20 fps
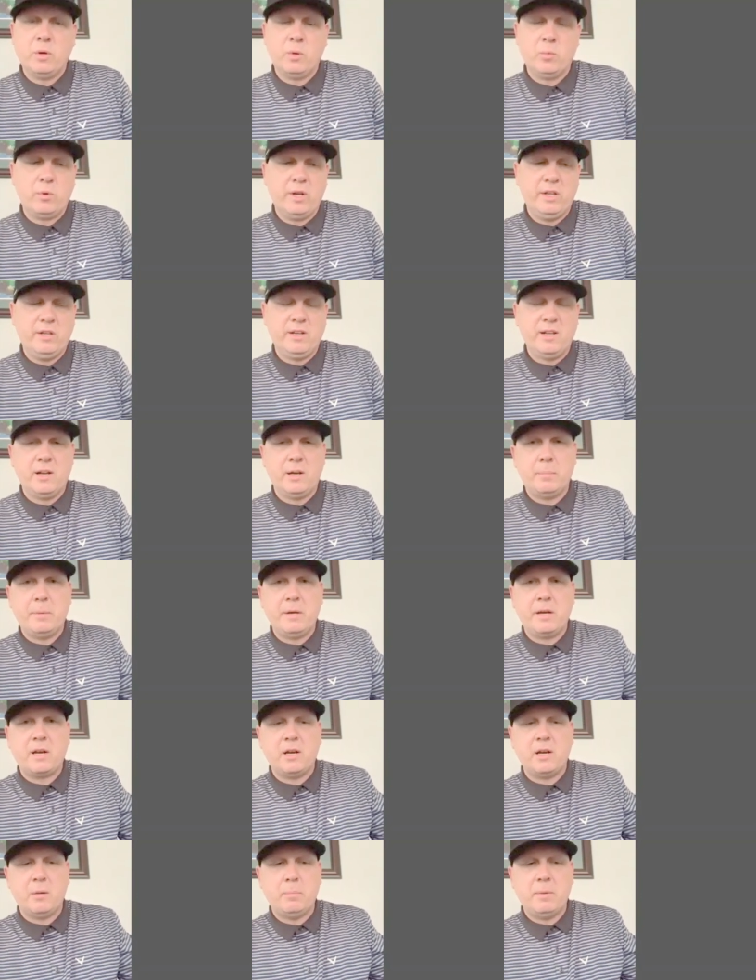And when he did, a
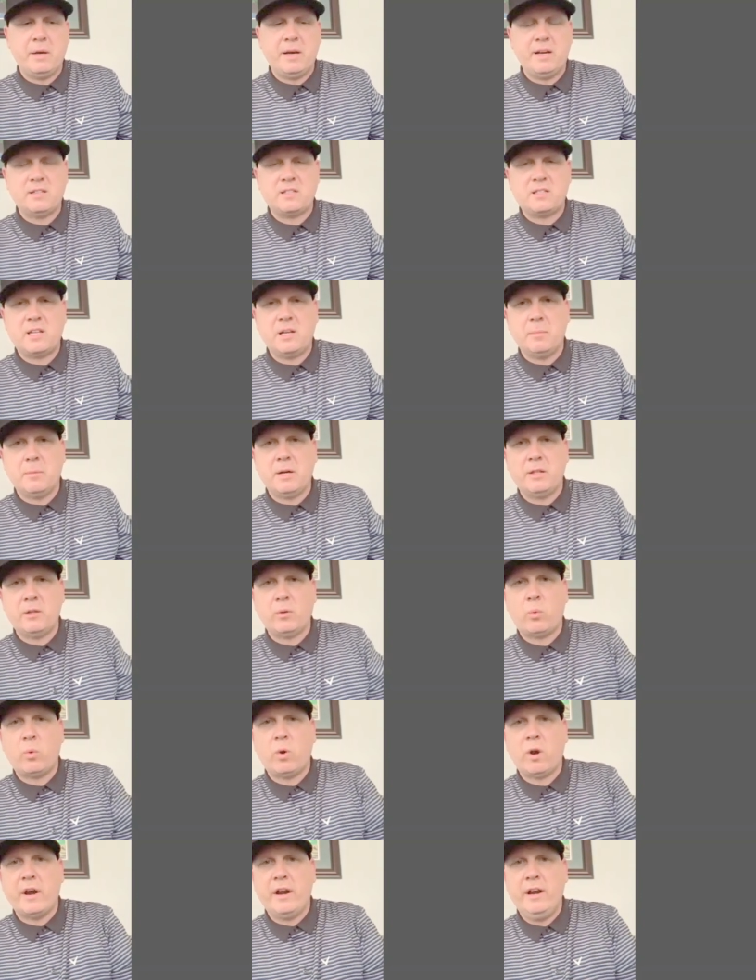pickup passed him on the
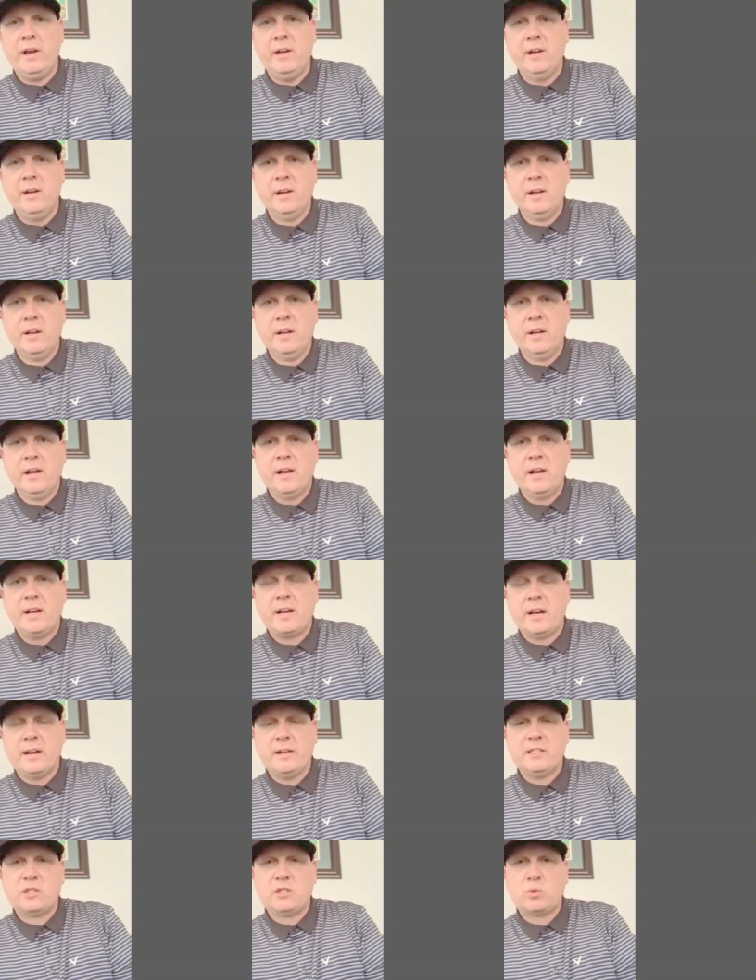right and
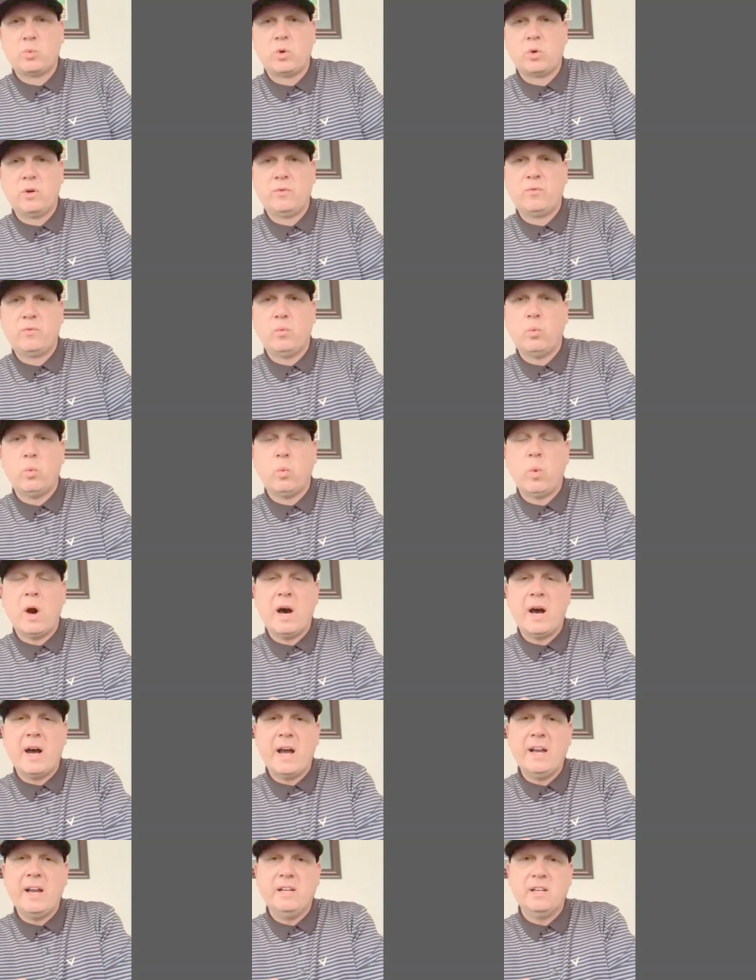kind of swerved
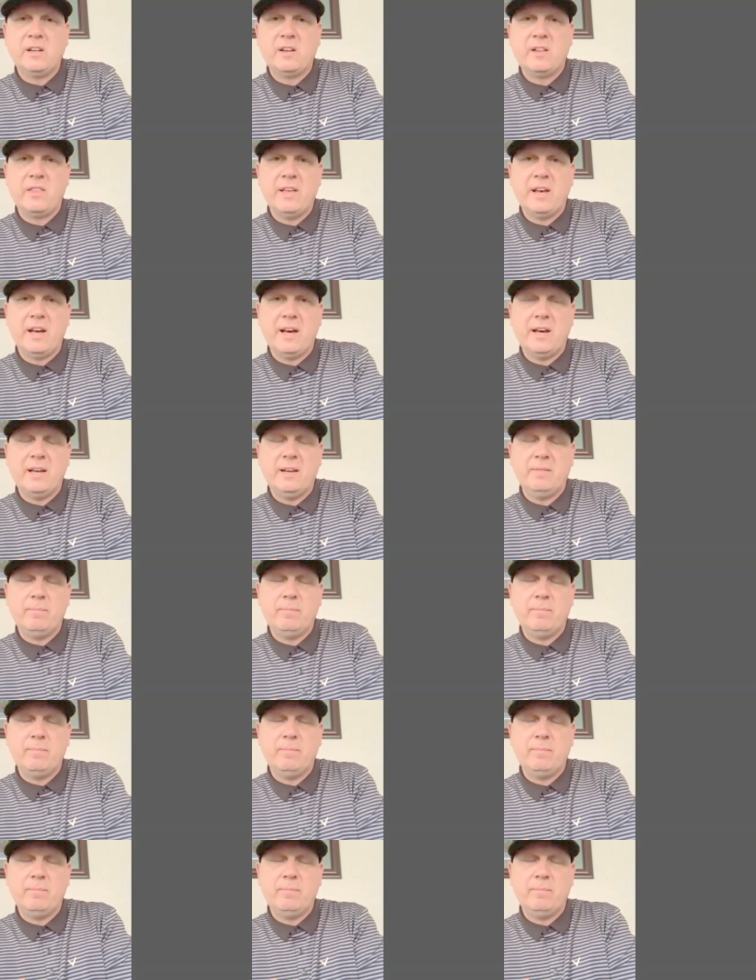wide into that